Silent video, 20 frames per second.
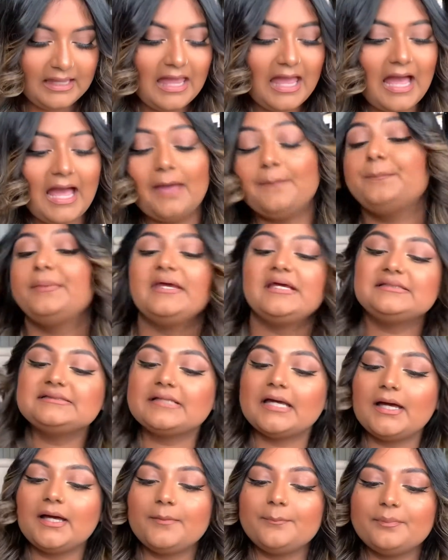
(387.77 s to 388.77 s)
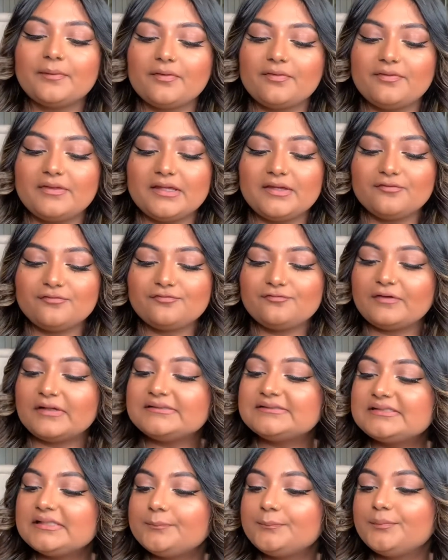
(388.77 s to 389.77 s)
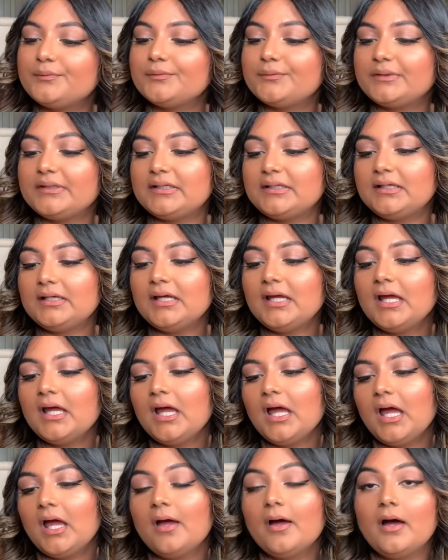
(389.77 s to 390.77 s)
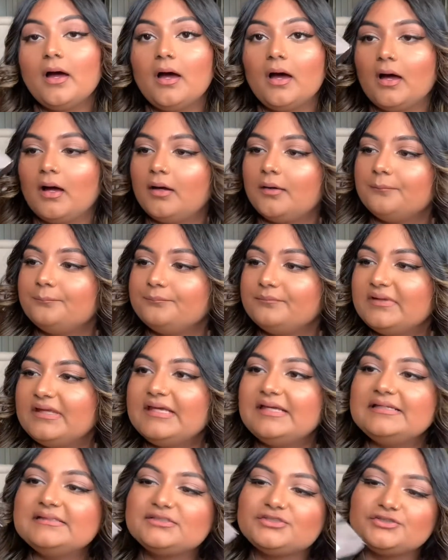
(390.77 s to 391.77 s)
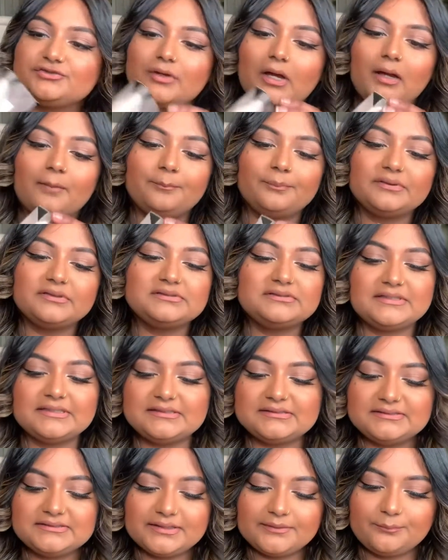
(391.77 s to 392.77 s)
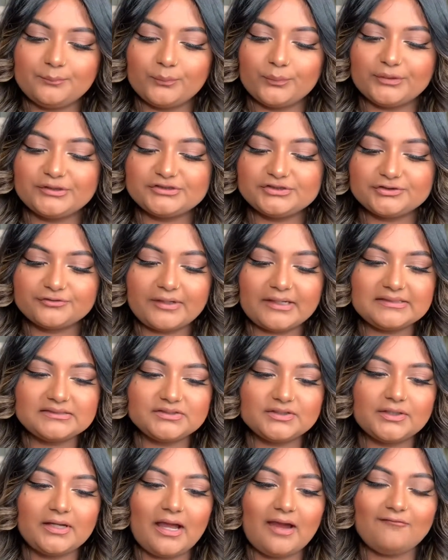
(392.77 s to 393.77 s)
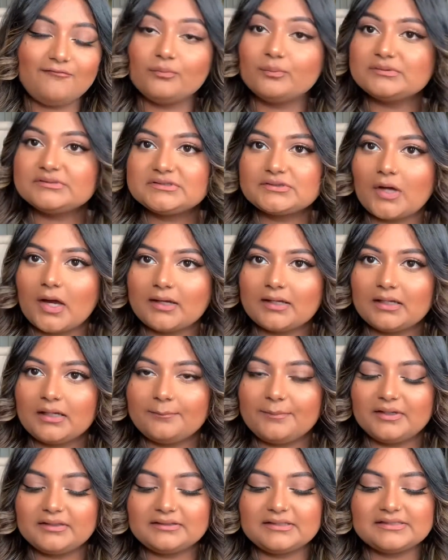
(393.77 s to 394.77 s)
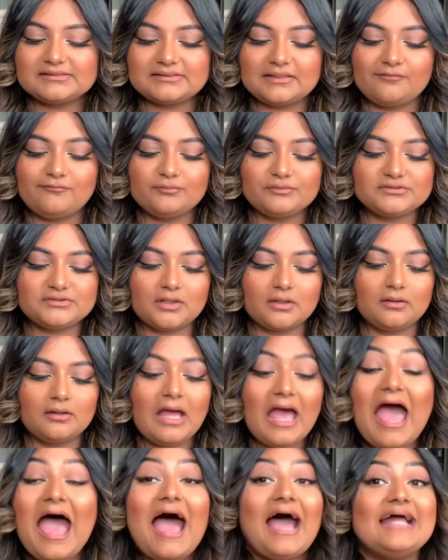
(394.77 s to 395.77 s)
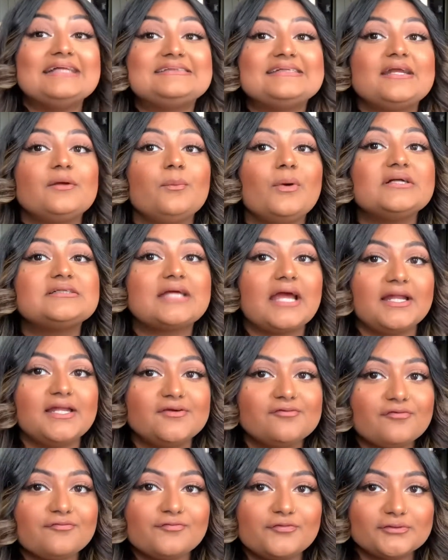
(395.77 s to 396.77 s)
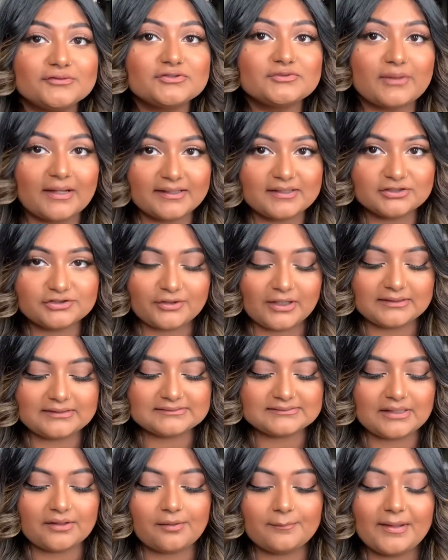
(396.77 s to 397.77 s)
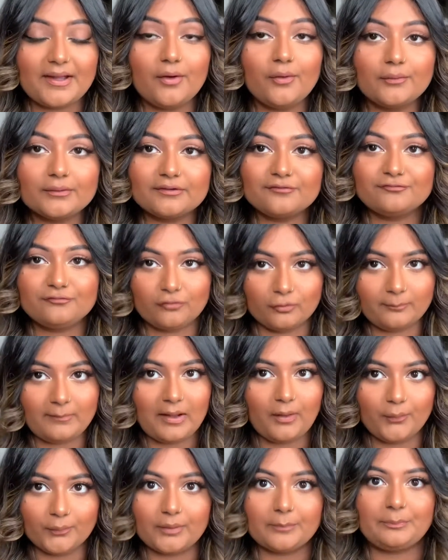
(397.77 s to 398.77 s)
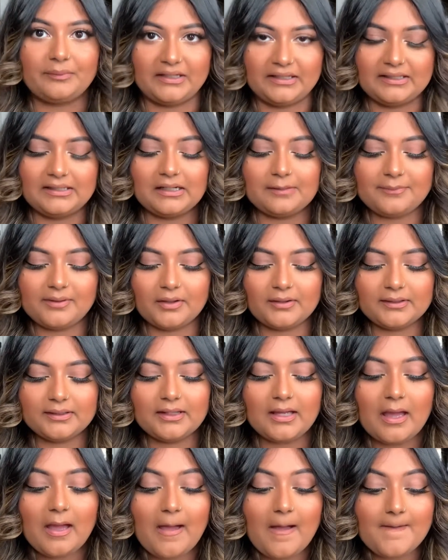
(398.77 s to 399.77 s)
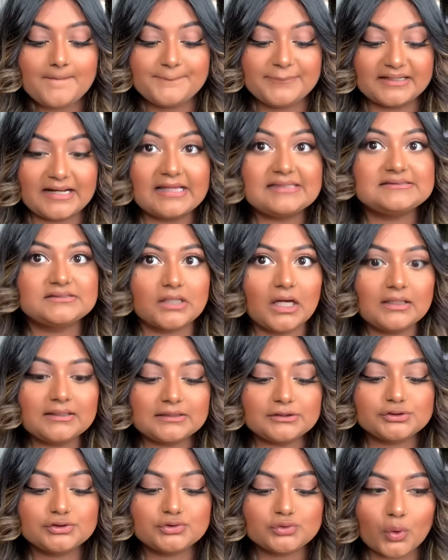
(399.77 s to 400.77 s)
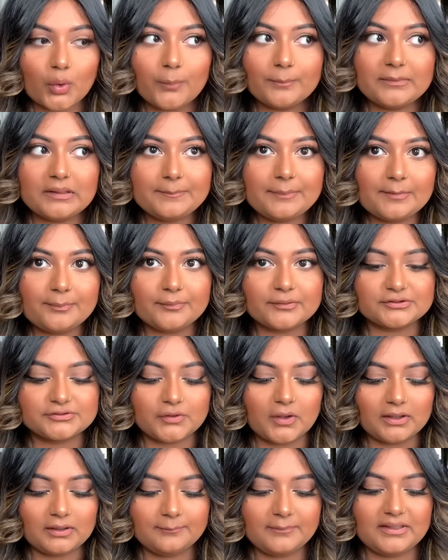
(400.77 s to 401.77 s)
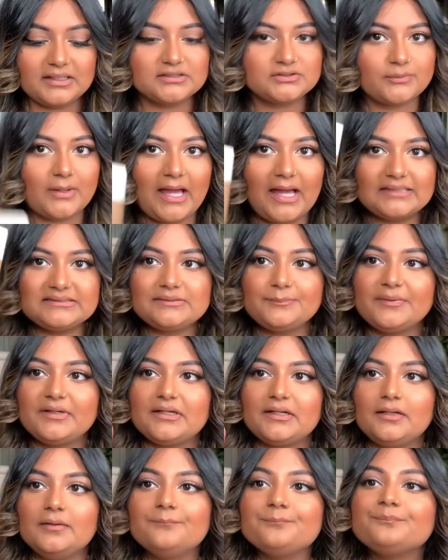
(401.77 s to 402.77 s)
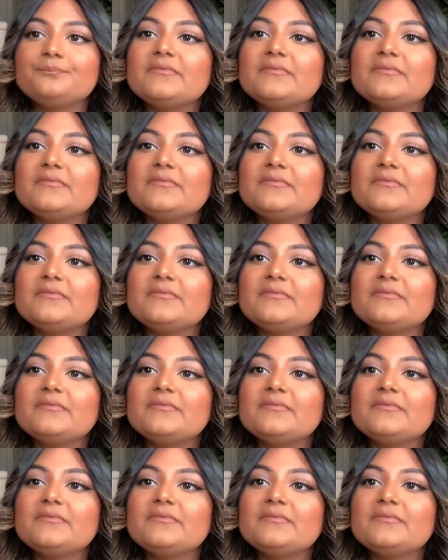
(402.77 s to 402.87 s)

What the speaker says: I picked up the Fenty Beauty Eaze Drop Tinted Moisturizer. Everyone's talking about this. I didn't watch any reviews so I could try this out on my own and form my own opinion about it, but I saw that so many people are talking about it, so I had to pick it up.